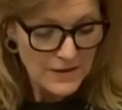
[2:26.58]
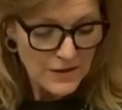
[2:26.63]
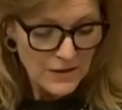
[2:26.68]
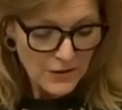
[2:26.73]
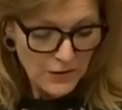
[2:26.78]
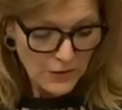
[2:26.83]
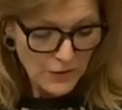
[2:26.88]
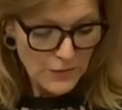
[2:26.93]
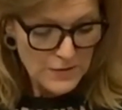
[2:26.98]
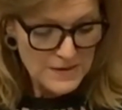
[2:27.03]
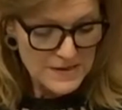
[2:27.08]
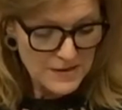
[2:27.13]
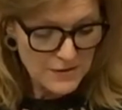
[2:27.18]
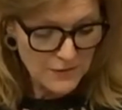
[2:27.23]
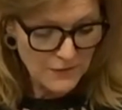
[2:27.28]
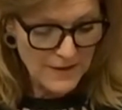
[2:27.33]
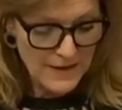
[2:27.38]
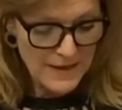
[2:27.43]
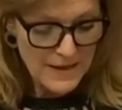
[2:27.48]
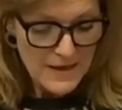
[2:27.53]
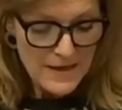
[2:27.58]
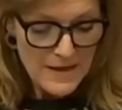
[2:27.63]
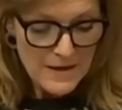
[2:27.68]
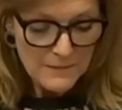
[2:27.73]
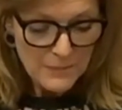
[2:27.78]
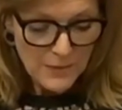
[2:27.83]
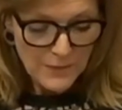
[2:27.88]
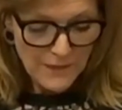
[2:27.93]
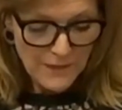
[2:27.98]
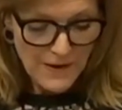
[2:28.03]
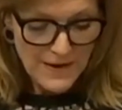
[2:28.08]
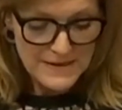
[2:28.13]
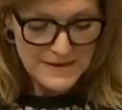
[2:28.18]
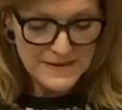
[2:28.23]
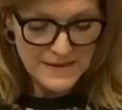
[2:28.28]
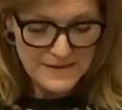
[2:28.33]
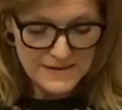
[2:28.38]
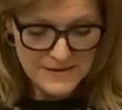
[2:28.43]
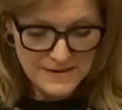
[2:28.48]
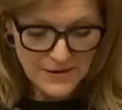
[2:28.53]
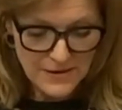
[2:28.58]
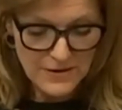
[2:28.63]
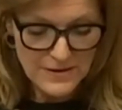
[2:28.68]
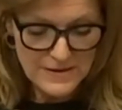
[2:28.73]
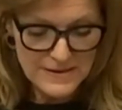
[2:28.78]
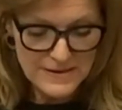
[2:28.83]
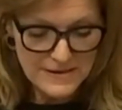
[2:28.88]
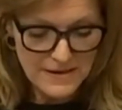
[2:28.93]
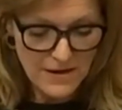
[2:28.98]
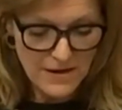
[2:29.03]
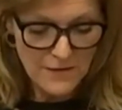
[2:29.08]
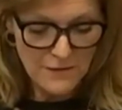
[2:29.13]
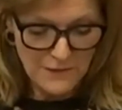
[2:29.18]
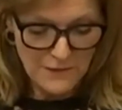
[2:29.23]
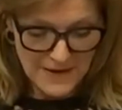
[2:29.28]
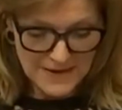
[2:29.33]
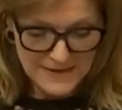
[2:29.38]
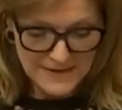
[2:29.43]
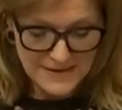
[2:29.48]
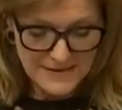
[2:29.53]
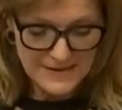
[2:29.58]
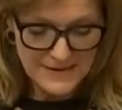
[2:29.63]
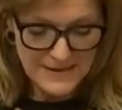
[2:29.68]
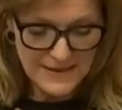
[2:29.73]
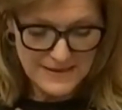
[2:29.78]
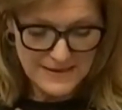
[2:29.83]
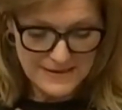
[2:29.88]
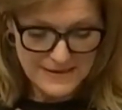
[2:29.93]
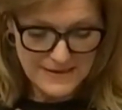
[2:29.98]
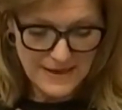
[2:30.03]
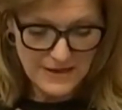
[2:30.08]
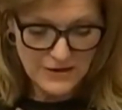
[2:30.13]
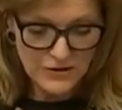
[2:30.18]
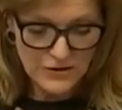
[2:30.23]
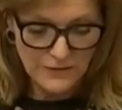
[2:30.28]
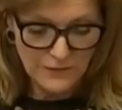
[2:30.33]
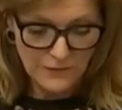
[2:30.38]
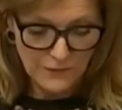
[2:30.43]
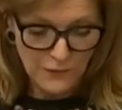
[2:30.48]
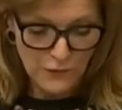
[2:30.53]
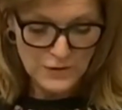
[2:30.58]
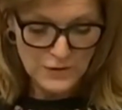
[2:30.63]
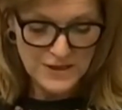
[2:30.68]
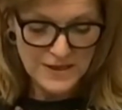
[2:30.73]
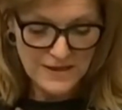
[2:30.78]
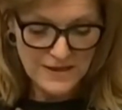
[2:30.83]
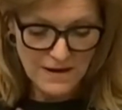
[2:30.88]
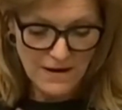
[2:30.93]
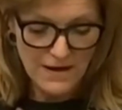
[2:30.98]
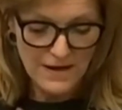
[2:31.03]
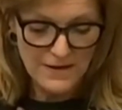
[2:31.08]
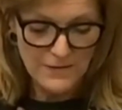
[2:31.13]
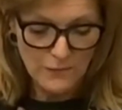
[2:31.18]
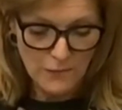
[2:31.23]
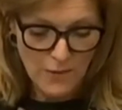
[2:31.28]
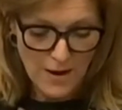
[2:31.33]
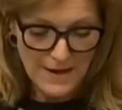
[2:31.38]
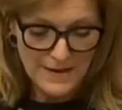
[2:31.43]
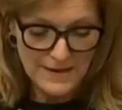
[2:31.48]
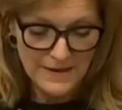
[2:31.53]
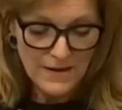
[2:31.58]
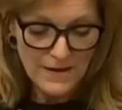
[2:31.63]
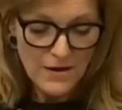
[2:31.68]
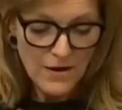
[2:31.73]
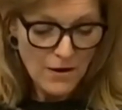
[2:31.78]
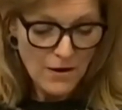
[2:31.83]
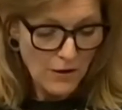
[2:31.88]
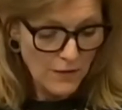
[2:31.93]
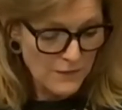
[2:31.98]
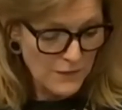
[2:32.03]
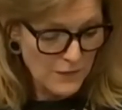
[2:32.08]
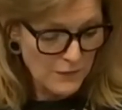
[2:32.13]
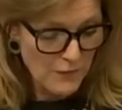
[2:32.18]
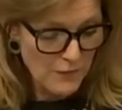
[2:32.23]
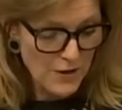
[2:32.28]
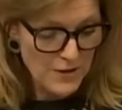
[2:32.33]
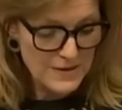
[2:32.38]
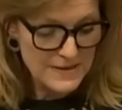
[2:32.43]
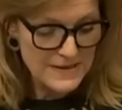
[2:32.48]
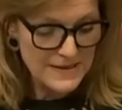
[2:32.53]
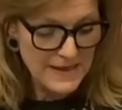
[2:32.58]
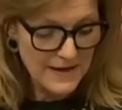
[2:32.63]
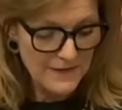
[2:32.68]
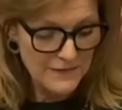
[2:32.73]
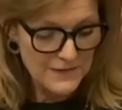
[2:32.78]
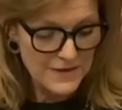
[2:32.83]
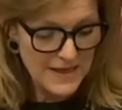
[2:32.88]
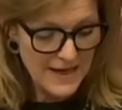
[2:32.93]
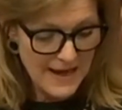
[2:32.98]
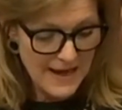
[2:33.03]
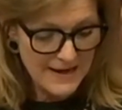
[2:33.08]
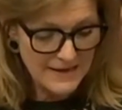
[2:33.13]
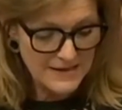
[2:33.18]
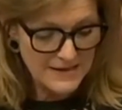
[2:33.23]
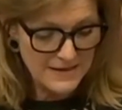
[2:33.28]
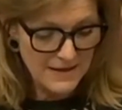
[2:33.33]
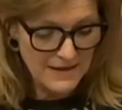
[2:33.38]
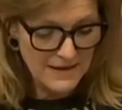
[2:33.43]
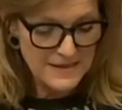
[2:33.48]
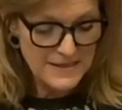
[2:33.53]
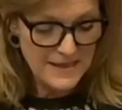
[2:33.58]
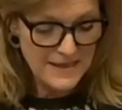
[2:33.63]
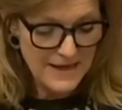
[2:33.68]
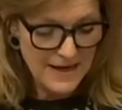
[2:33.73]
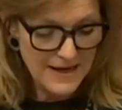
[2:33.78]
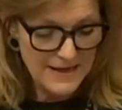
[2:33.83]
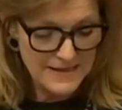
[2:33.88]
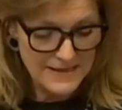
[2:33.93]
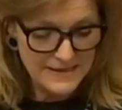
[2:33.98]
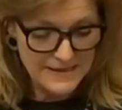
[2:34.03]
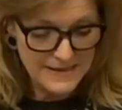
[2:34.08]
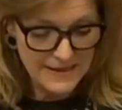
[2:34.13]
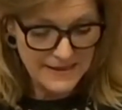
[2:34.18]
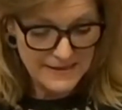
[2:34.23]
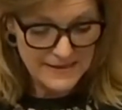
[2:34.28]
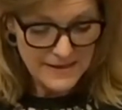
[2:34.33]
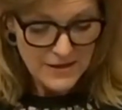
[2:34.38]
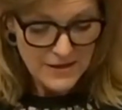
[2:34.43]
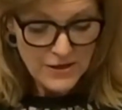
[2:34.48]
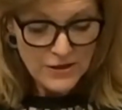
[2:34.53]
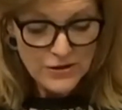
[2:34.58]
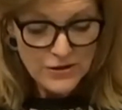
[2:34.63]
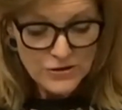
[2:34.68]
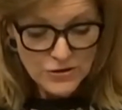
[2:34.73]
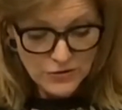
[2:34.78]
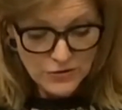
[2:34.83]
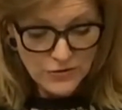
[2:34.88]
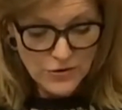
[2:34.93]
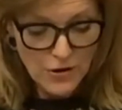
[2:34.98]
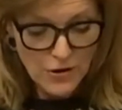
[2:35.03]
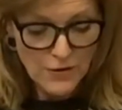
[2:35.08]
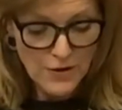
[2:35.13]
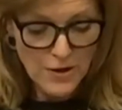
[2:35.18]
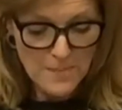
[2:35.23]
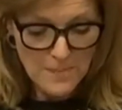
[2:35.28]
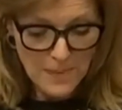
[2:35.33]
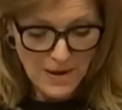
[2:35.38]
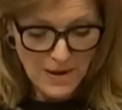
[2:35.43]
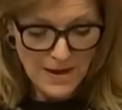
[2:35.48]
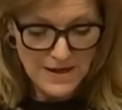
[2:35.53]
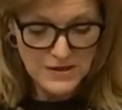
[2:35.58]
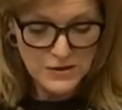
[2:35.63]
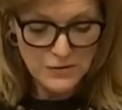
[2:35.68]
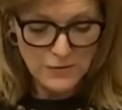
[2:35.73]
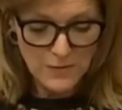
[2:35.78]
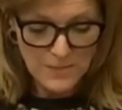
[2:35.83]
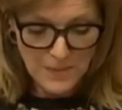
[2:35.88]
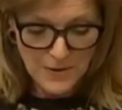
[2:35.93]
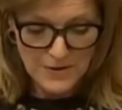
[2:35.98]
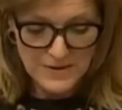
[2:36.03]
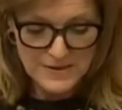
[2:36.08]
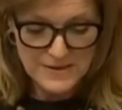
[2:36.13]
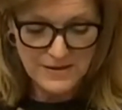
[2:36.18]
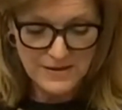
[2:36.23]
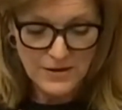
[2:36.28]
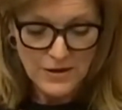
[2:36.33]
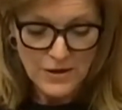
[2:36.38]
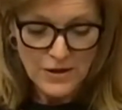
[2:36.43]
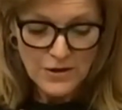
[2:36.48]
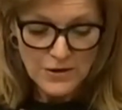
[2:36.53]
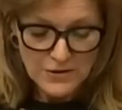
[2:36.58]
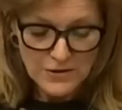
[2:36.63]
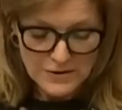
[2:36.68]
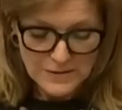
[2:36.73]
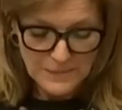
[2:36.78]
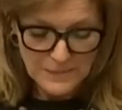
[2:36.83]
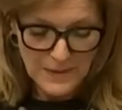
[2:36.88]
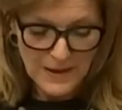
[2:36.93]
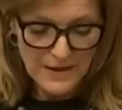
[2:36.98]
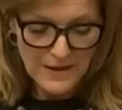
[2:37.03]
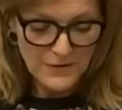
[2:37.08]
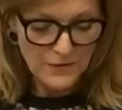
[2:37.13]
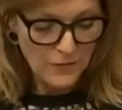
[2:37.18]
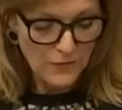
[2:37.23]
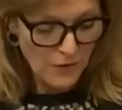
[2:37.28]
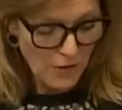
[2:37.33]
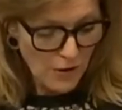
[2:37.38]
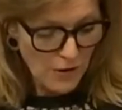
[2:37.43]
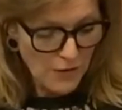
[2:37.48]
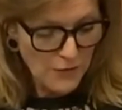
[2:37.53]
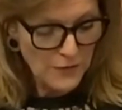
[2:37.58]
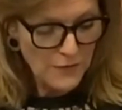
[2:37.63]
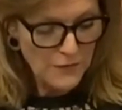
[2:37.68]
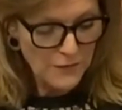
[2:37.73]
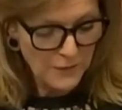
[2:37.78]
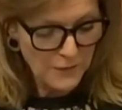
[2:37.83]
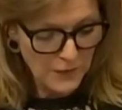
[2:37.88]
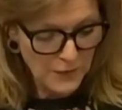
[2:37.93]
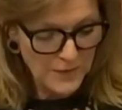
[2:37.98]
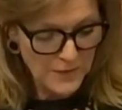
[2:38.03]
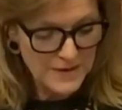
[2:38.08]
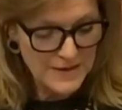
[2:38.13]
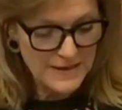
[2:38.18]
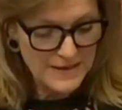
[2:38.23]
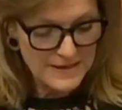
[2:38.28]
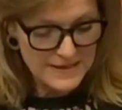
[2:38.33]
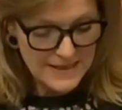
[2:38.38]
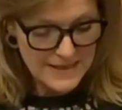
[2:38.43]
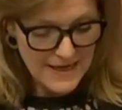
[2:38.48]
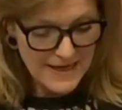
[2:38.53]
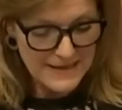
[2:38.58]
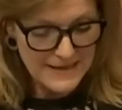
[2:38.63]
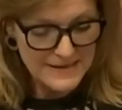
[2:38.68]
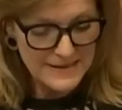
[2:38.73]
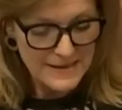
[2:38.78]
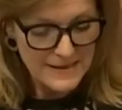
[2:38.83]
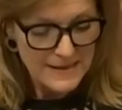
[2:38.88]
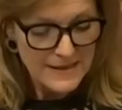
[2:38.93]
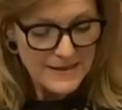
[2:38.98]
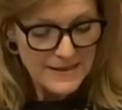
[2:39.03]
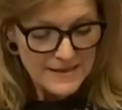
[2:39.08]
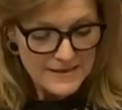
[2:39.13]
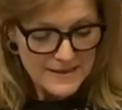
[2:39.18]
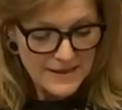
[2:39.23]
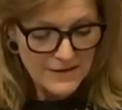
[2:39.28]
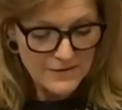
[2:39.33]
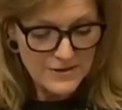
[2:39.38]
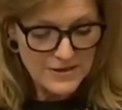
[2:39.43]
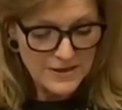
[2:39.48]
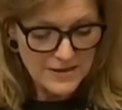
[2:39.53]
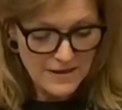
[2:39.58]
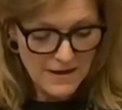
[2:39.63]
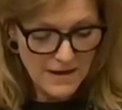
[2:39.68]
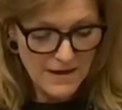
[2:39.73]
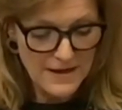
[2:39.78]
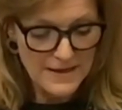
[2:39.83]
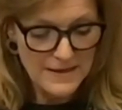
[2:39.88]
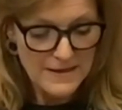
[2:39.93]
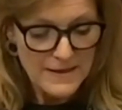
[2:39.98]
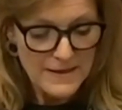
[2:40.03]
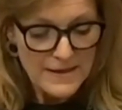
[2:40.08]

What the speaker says: Clause 3 provides that certain offences in Section 49(1) of the Road Safety Act 1986 do not apply to a person whose blood or oral fluid contains delta-9